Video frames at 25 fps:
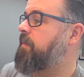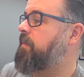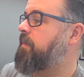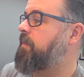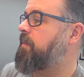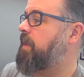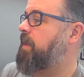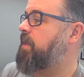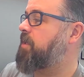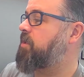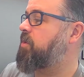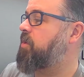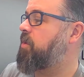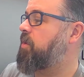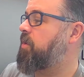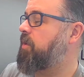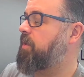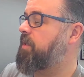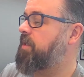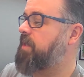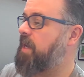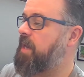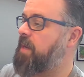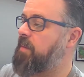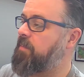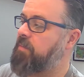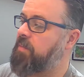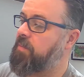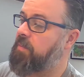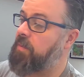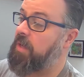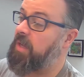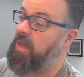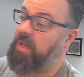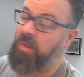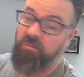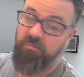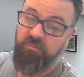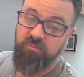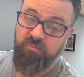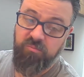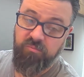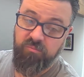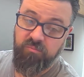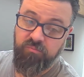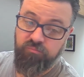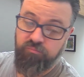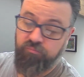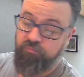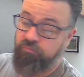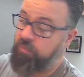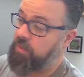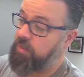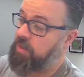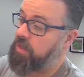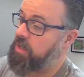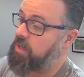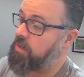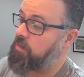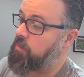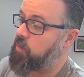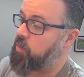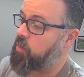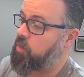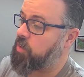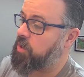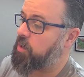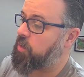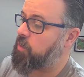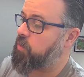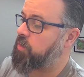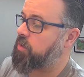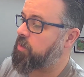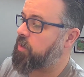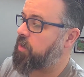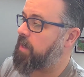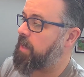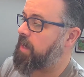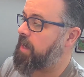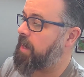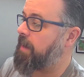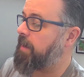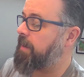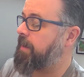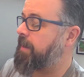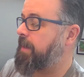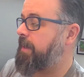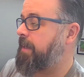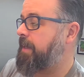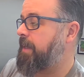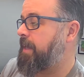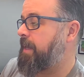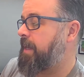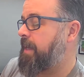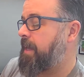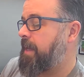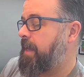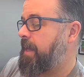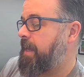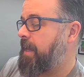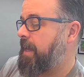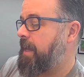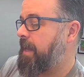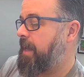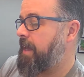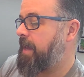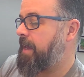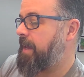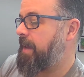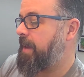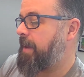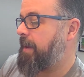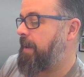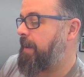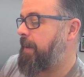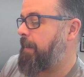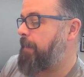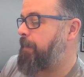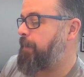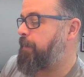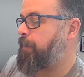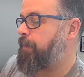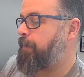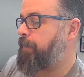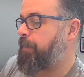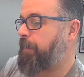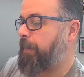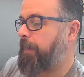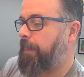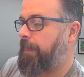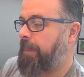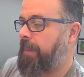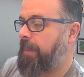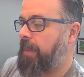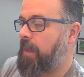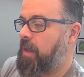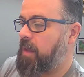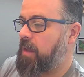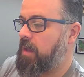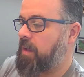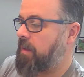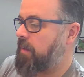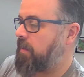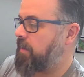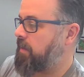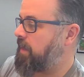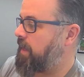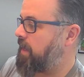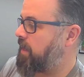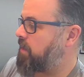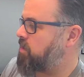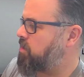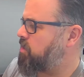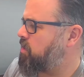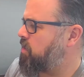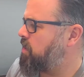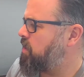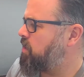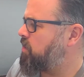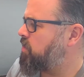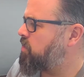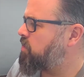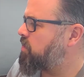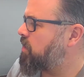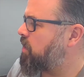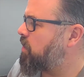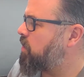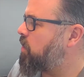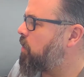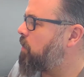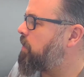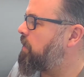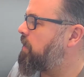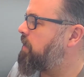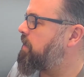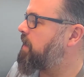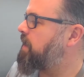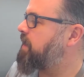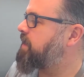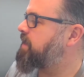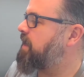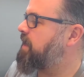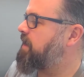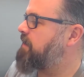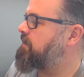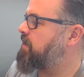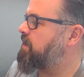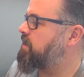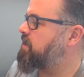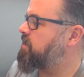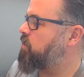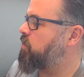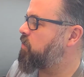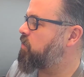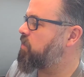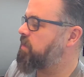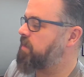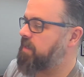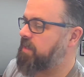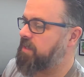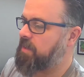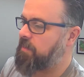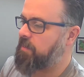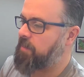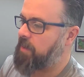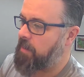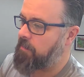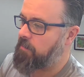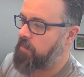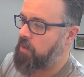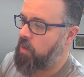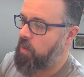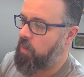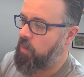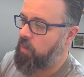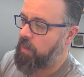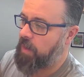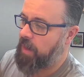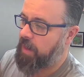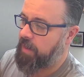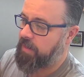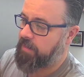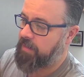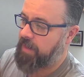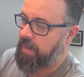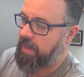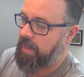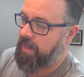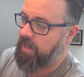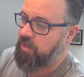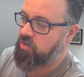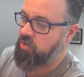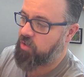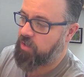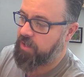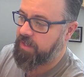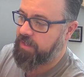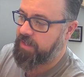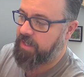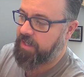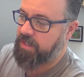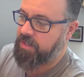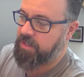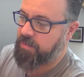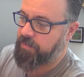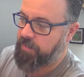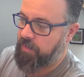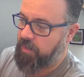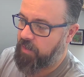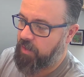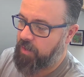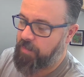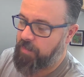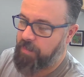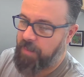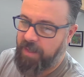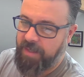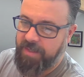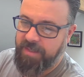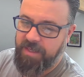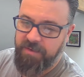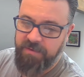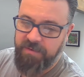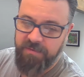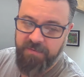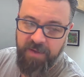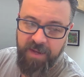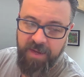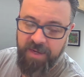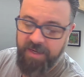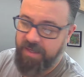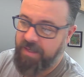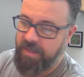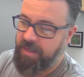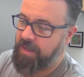external tape that you would use on here. Yeah, I'll show you just a couple of things I have actually done to this. I mean, I'm no electronics expert, but I did find